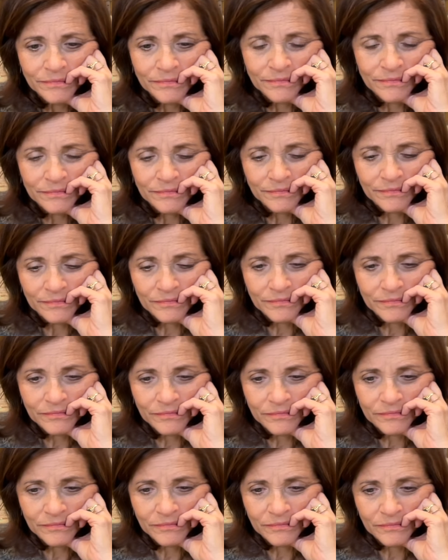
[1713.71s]

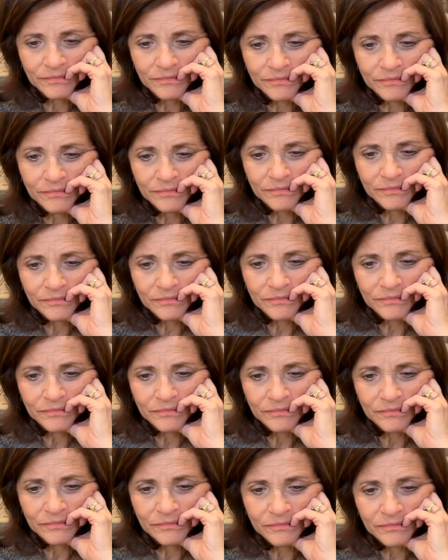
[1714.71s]

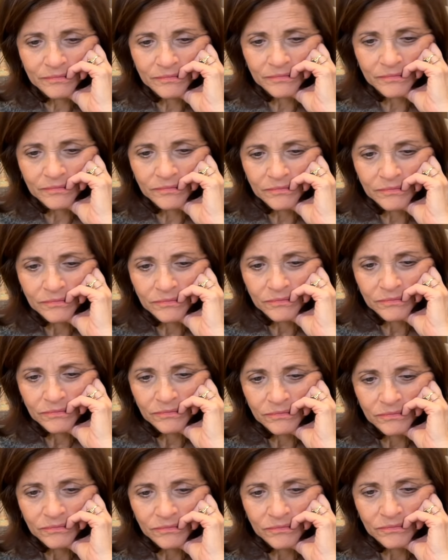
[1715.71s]

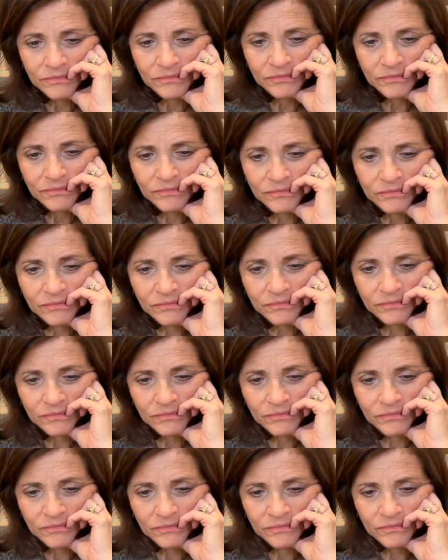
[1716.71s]

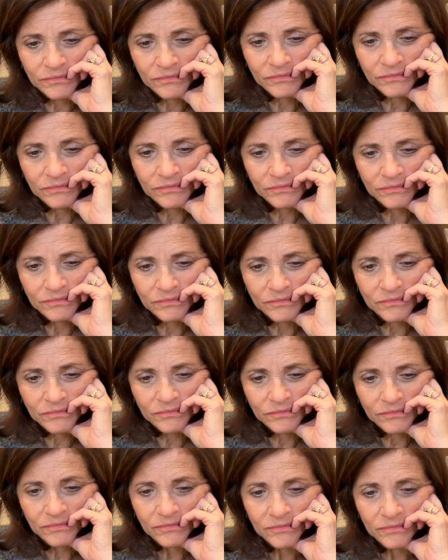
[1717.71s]

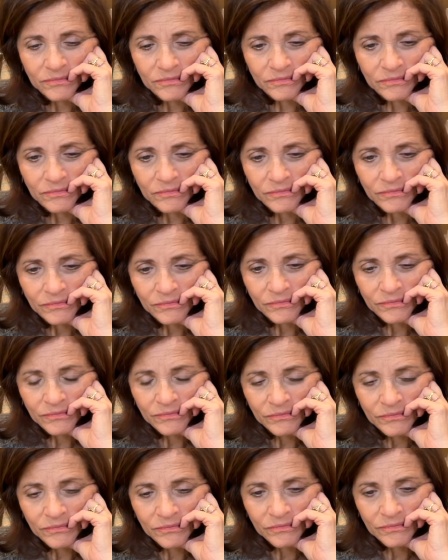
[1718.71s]

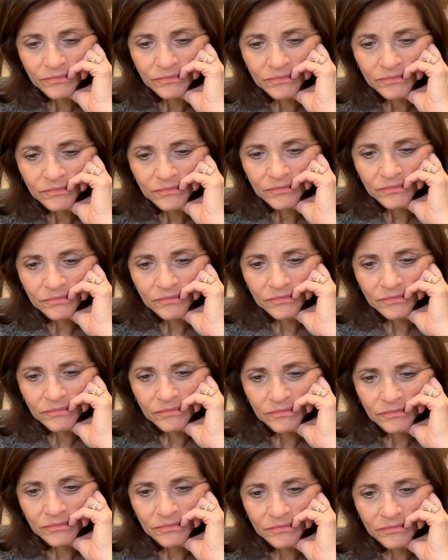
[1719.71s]

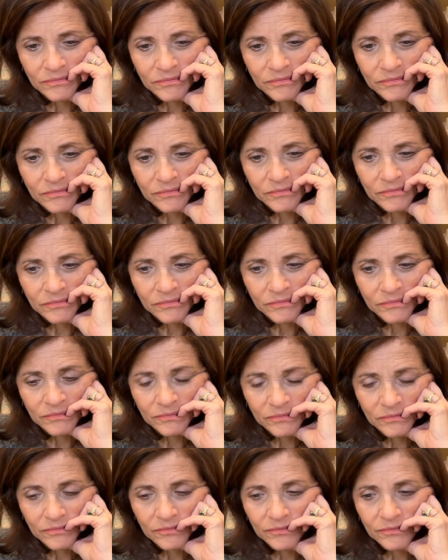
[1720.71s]
No words are spoken by the person on screen.